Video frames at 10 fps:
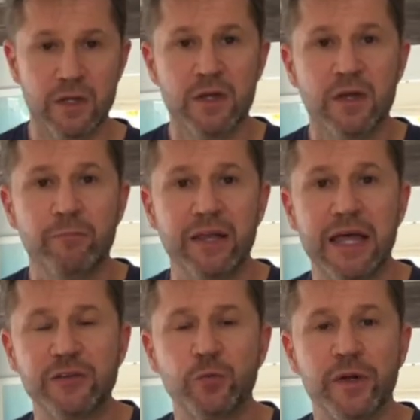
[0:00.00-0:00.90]
My
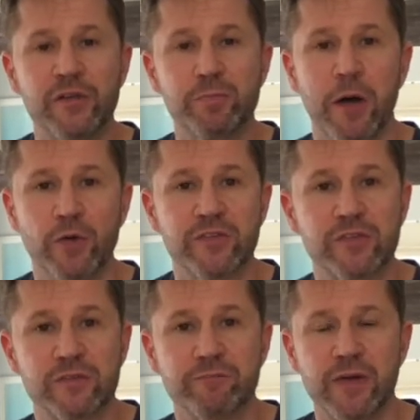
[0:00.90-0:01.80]
last one is
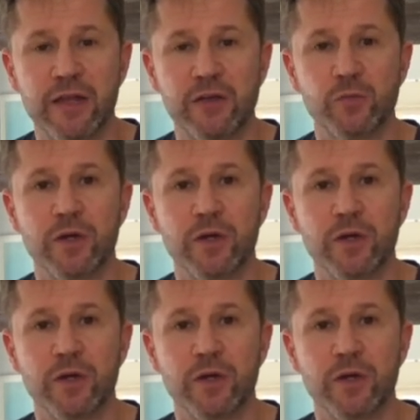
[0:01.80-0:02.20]
bonus. My last one